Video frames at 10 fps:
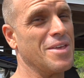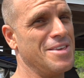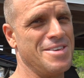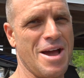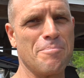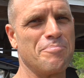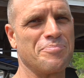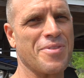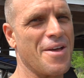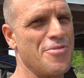Yep,
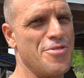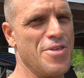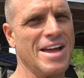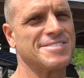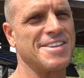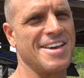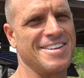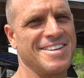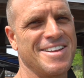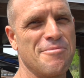that's
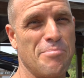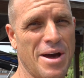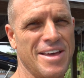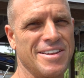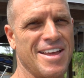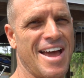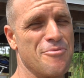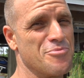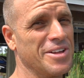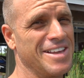it. But I
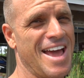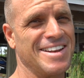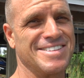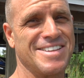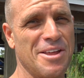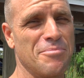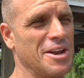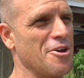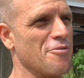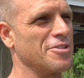really hadn't done
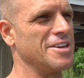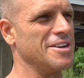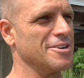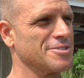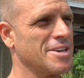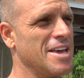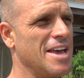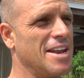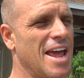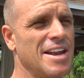many over the years.
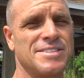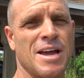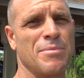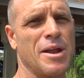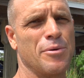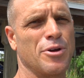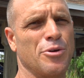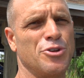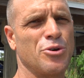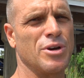And anytime that I would
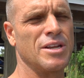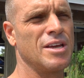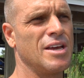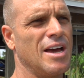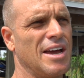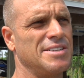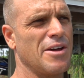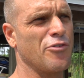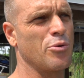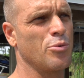go do it, I
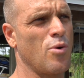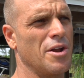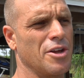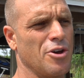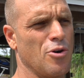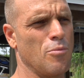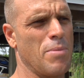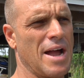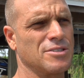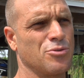definitely would want to go
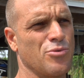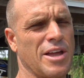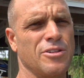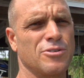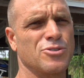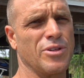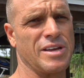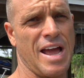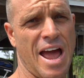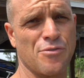back to regular, so
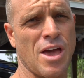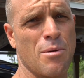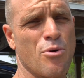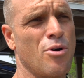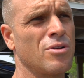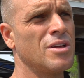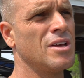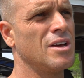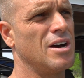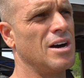like a half cab roll.
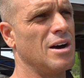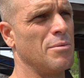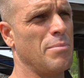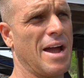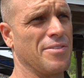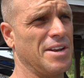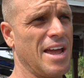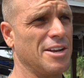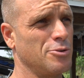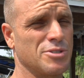And back in the
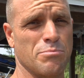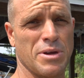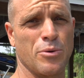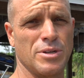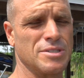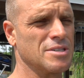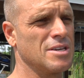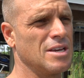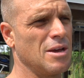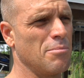day, I'd do some big ones.
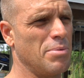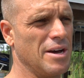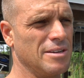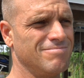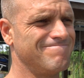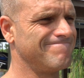But